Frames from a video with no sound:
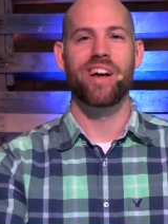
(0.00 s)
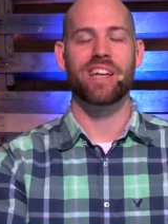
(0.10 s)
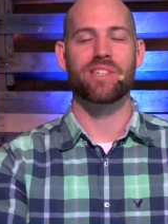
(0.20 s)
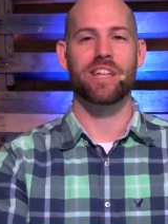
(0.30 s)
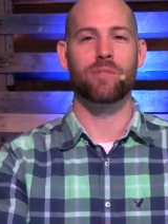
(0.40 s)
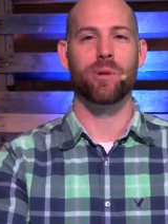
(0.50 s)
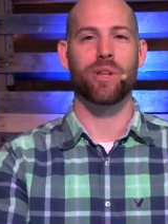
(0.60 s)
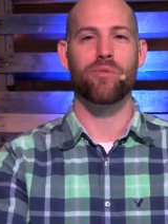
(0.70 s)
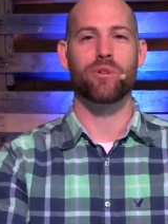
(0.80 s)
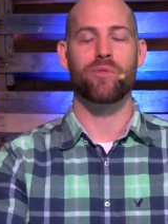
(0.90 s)
As, as
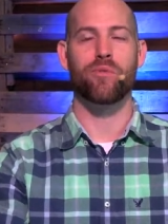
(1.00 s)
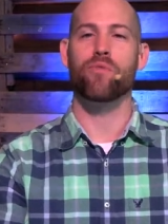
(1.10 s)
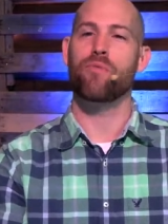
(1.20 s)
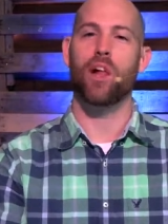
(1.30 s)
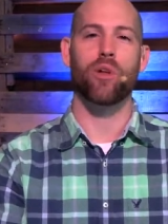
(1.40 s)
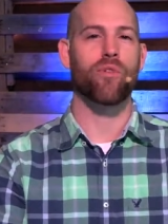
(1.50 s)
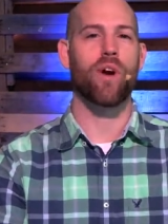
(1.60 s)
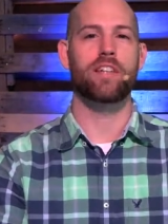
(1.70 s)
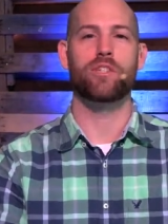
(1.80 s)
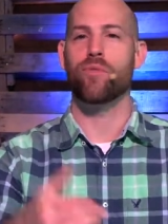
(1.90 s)
believers, if you're a follower of
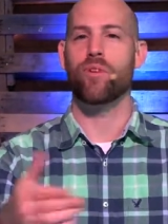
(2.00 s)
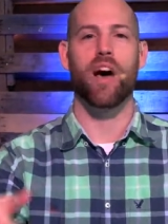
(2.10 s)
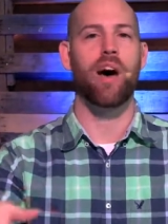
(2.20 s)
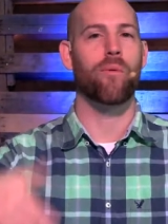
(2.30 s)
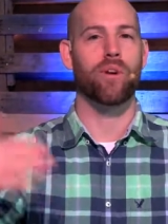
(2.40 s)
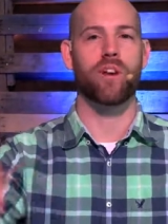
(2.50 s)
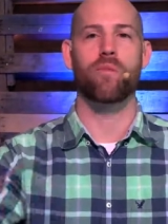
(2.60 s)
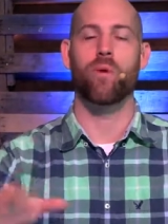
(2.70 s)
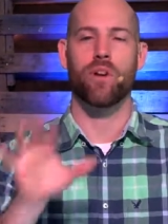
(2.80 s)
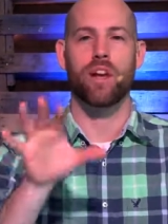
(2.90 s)
Christ, if you're not, we're going
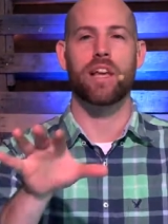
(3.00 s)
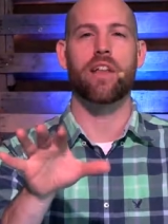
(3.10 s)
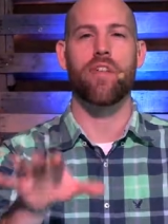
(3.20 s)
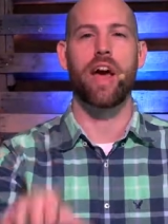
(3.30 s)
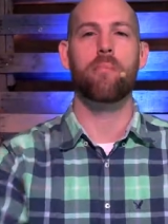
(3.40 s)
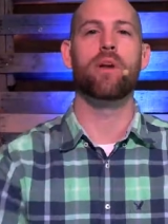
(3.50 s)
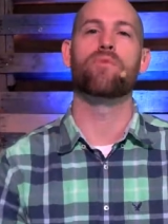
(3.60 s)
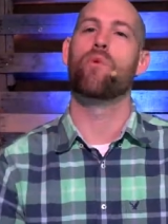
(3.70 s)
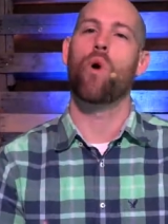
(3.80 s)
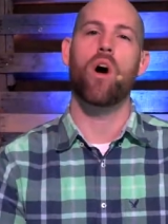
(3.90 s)
we're gonna get to that. But
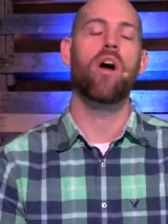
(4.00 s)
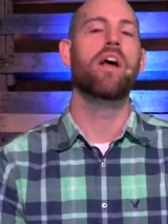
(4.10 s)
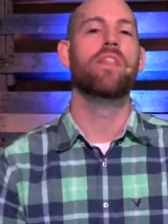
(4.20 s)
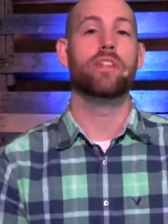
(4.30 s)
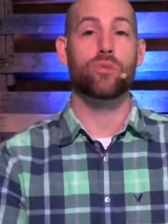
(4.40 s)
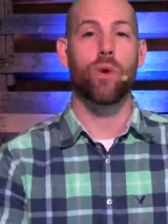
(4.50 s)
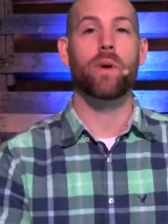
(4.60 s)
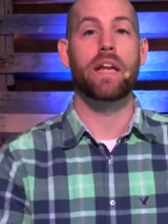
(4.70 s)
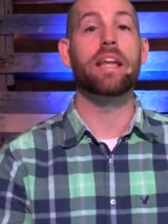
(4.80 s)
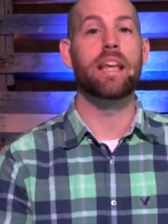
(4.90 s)
if you are, this is where we
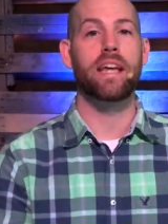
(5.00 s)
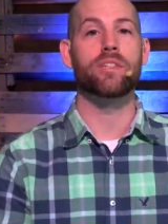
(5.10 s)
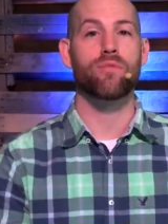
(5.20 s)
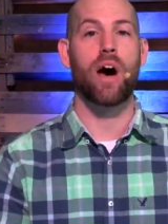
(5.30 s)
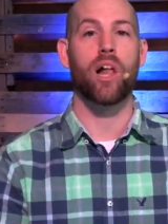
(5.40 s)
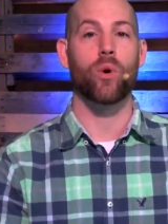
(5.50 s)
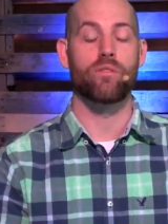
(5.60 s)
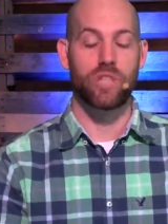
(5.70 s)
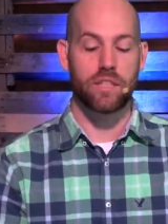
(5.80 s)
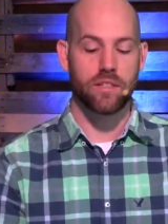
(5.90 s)
need to get as a follower of
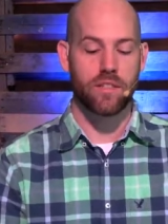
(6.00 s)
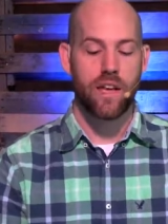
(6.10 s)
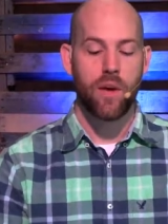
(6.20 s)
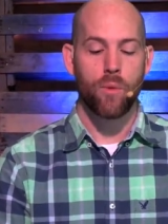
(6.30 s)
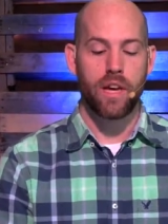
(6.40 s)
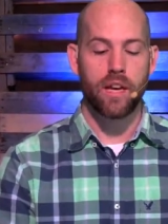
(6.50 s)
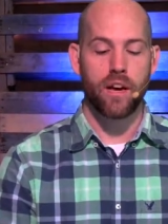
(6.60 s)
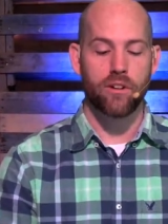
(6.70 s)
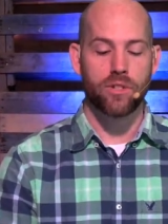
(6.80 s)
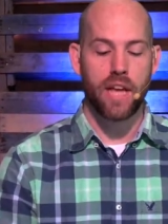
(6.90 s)
Jesus. We need to
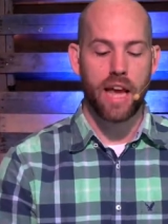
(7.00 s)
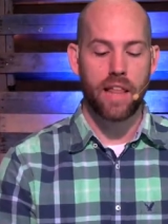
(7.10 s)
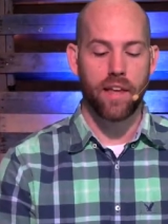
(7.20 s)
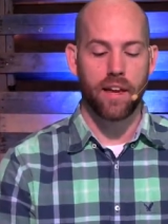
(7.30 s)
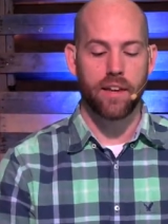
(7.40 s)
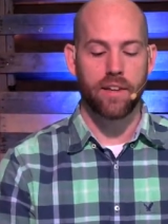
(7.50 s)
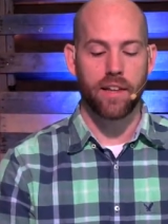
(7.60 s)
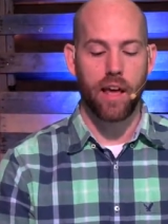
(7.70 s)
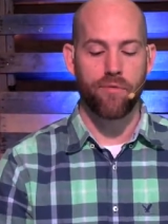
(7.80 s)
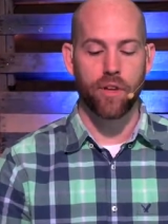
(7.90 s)
understand that,
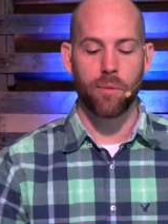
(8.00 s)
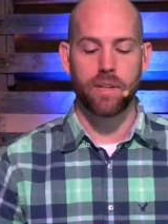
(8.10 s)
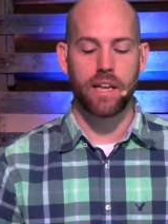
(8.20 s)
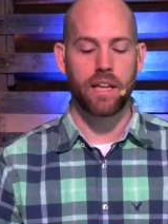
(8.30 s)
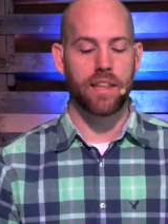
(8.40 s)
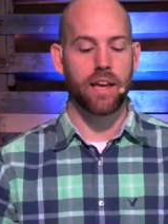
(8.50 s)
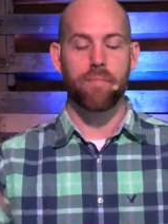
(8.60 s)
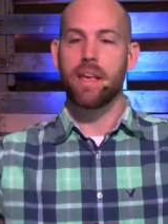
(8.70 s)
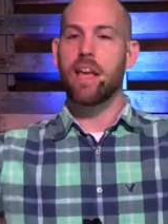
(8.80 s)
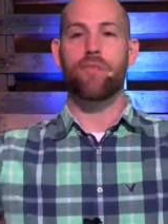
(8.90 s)
like Philip did,
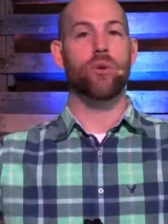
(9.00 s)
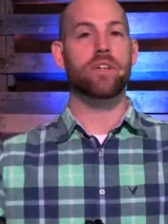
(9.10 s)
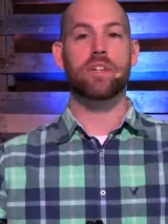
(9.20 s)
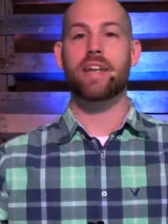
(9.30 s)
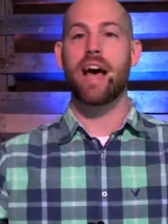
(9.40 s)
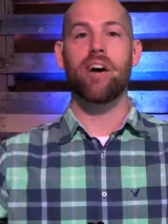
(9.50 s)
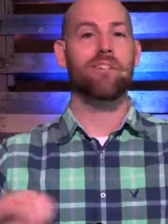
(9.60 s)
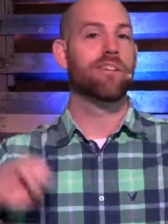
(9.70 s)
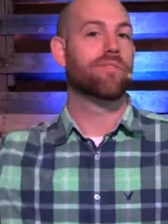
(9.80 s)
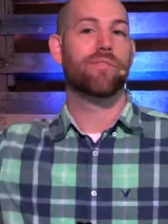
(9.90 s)
that if there is a
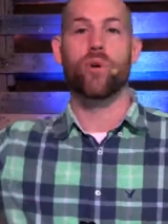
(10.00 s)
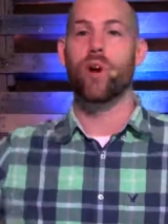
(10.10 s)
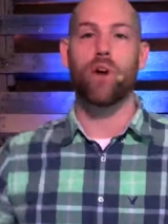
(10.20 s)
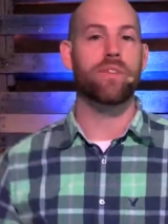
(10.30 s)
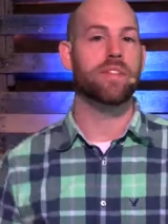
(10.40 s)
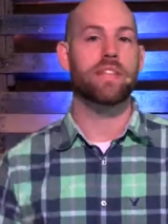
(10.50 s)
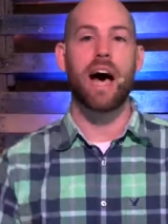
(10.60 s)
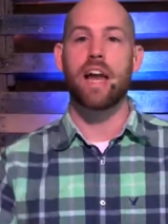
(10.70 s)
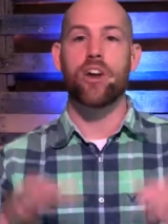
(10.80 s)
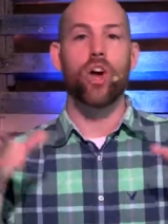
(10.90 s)
doubt, throw it off to the
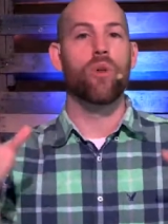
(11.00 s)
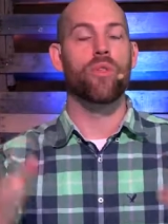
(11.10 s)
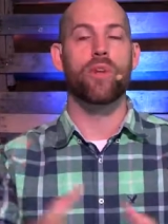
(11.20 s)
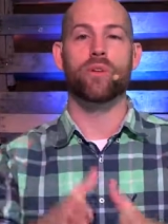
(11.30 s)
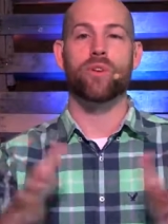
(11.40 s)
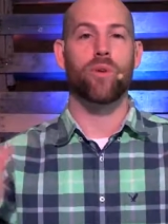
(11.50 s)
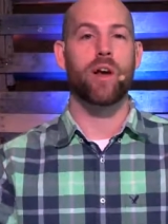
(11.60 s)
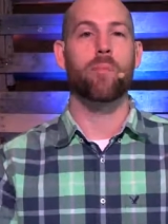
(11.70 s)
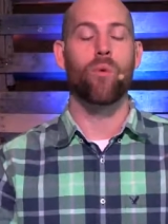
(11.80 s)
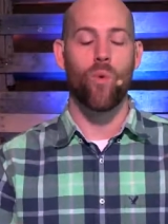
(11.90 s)
side and know that there's a
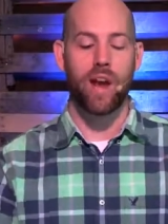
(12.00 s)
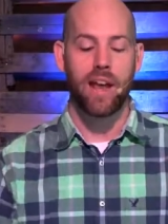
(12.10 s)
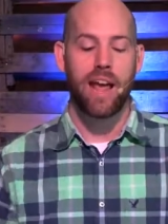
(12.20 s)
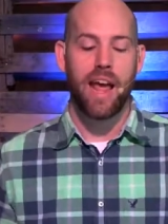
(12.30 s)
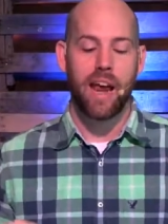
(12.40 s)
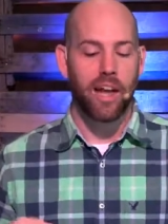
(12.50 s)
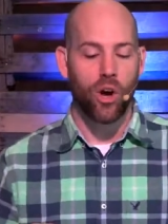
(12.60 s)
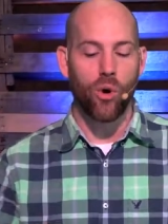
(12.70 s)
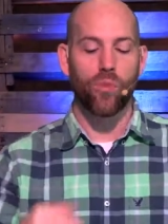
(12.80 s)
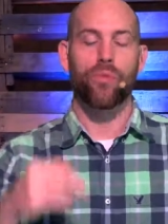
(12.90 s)
greater point and
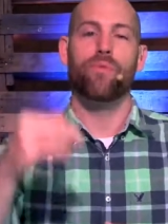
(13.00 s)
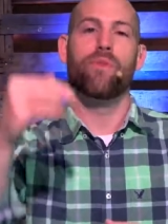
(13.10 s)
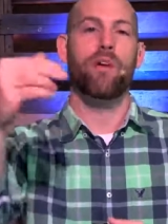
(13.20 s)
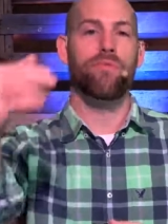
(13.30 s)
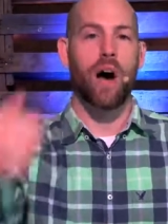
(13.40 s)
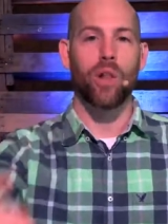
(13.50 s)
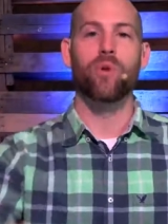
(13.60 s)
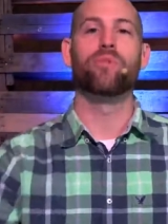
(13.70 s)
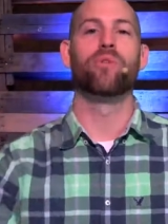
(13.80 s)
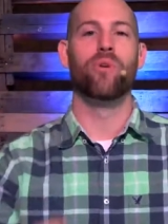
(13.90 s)
go th- and
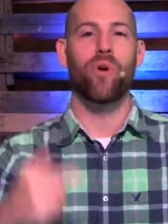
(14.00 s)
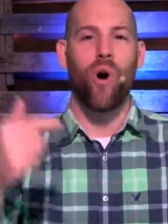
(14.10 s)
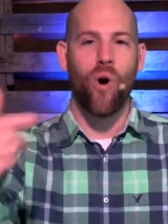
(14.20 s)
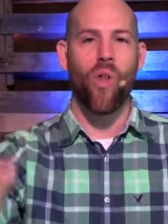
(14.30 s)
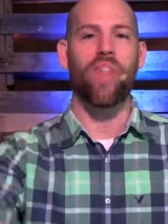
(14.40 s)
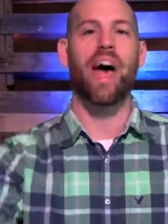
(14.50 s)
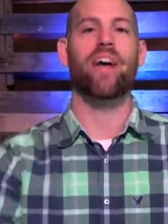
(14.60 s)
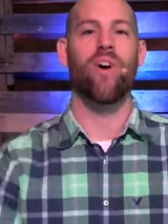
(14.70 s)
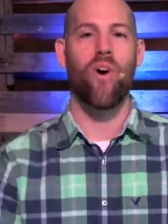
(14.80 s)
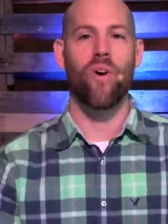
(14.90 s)
follow through on that
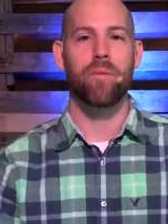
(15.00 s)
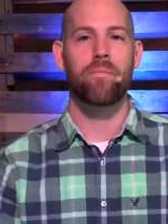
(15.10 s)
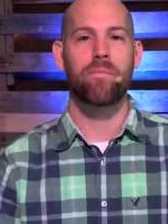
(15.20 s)
call.